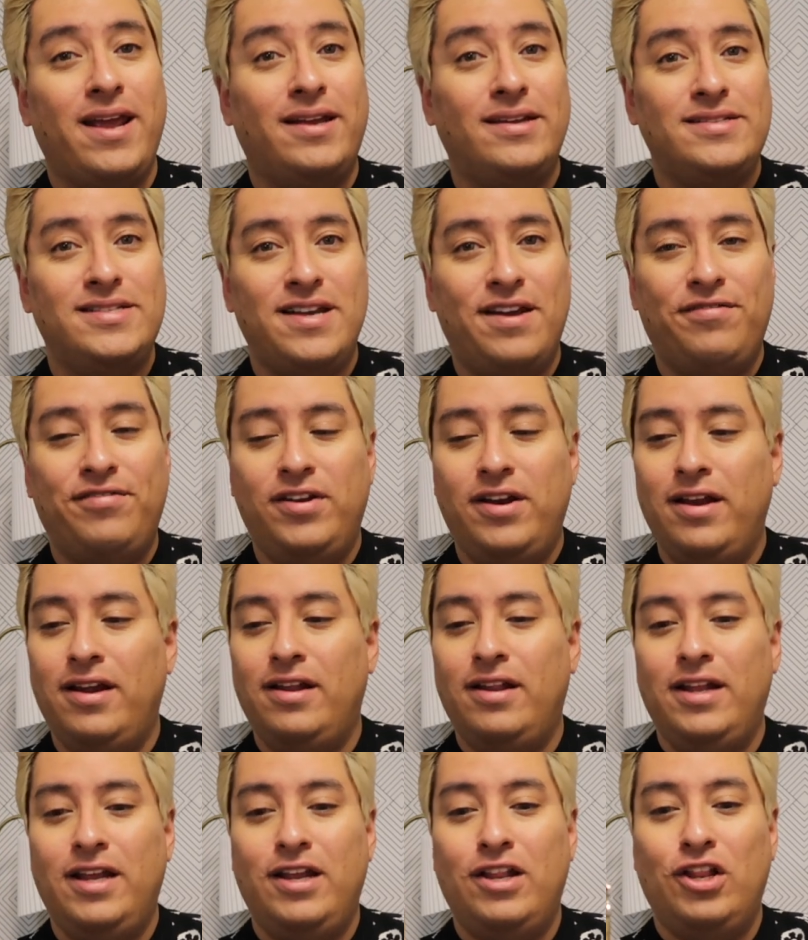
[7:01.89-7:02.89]
I can
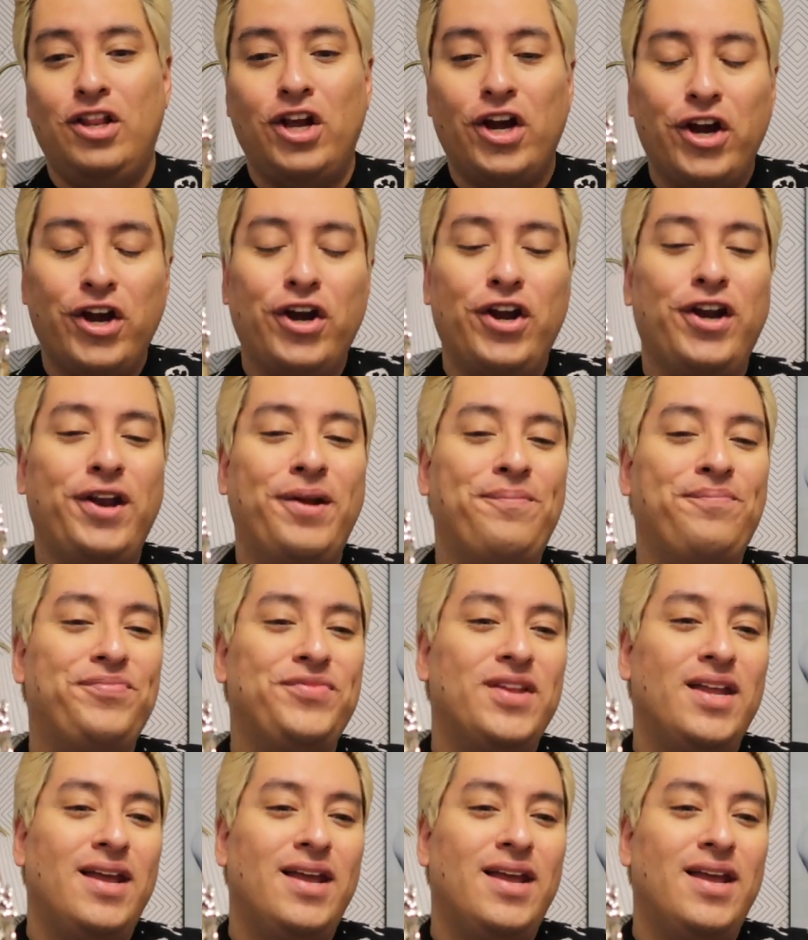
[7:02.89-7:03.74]
definitely learn.